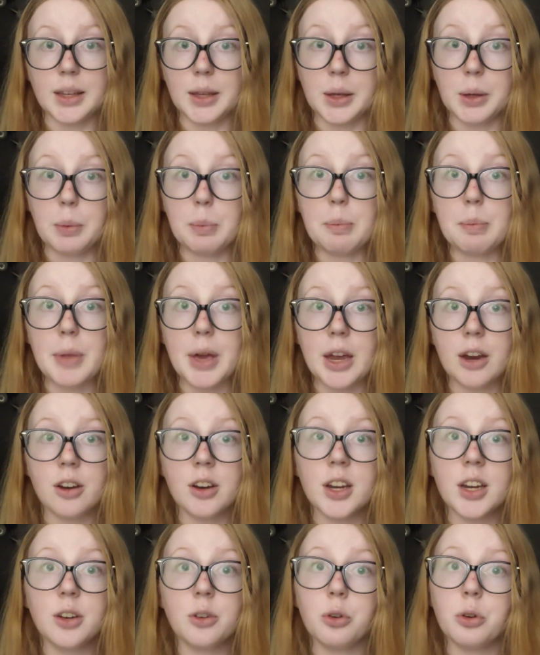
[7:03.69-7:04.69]
He
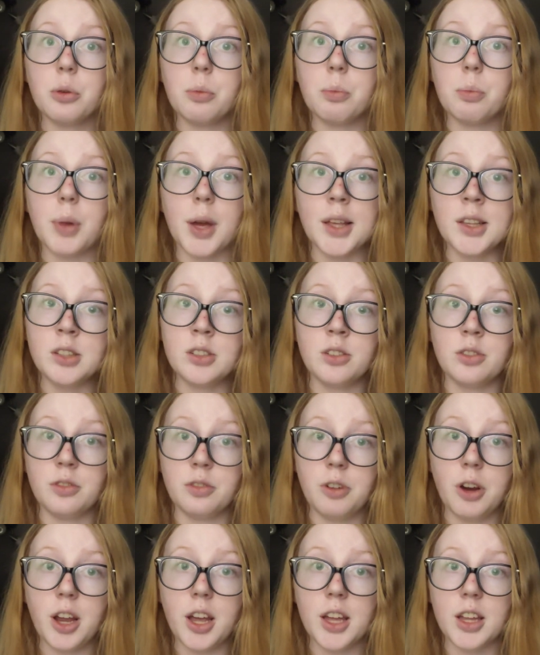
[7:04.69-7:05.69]
married her best
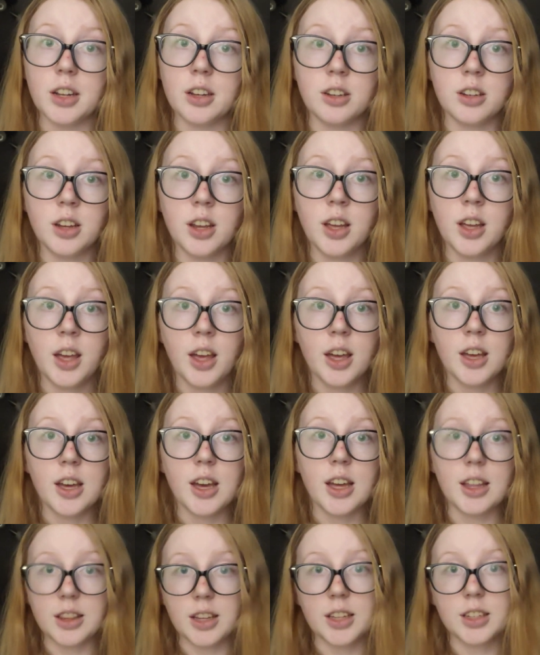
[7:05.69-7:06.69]
friend
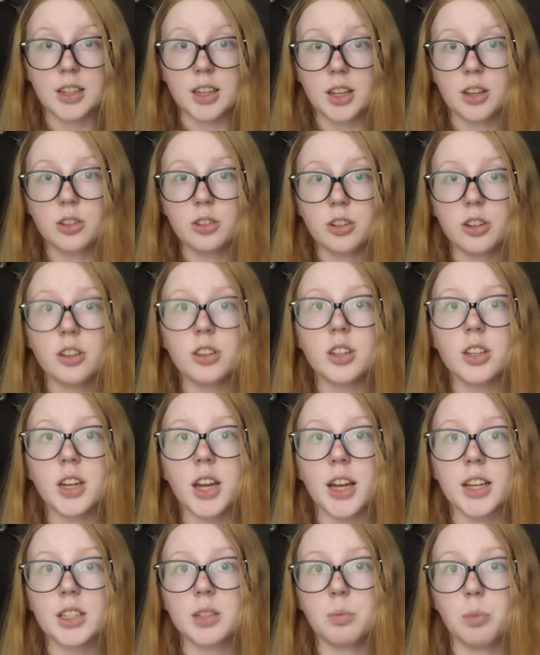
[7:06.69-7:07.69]
and then killed her the
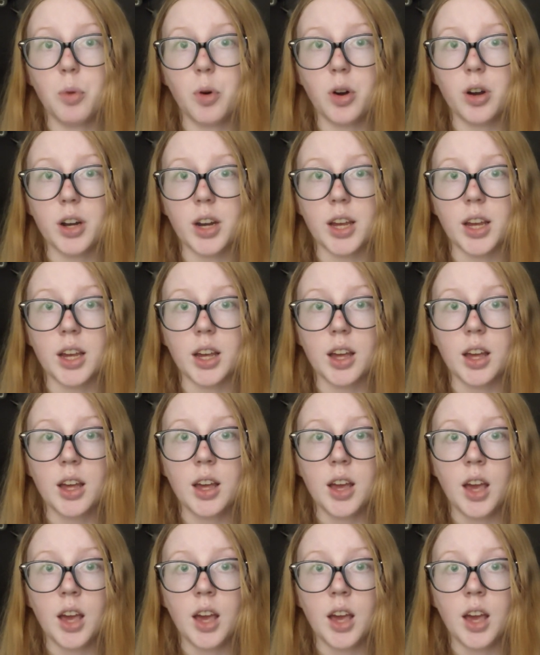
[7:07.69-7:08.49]
next morning.